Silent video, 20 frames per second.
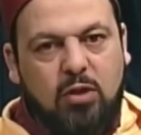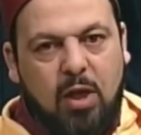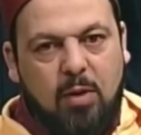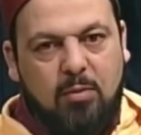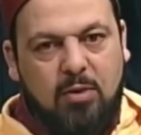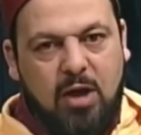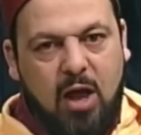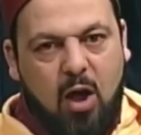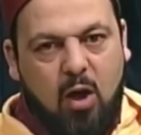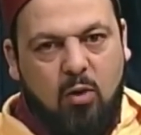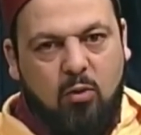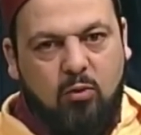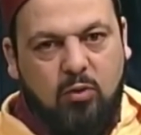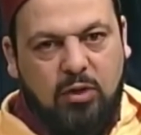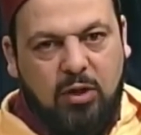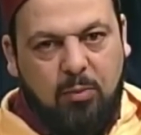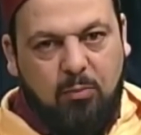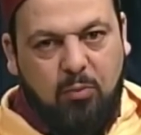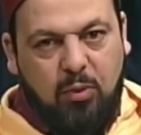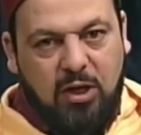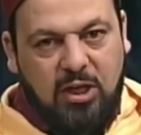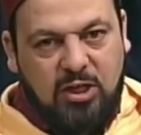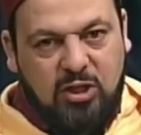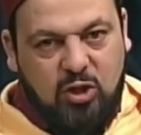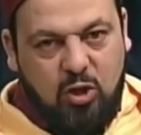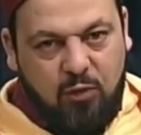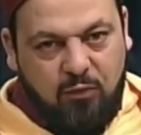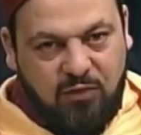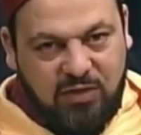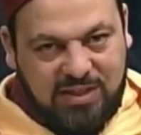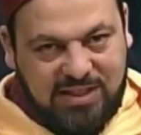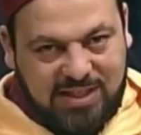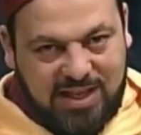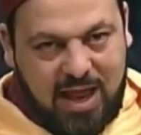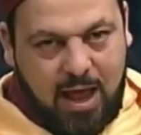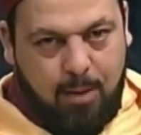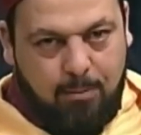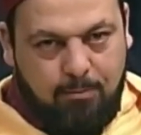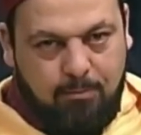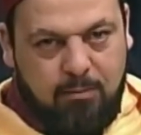them now. The pillars of
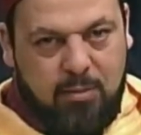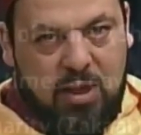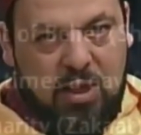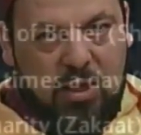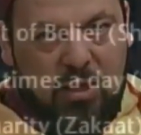Islam,